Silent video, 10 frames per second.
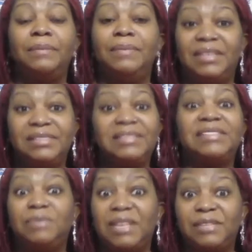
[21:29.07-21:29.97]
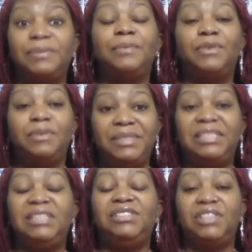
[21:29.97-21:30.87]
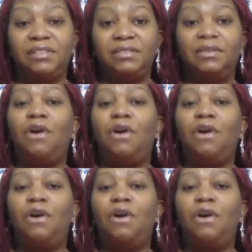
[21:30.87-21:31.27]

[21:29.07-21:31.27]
Because that's what I'm going to be teaching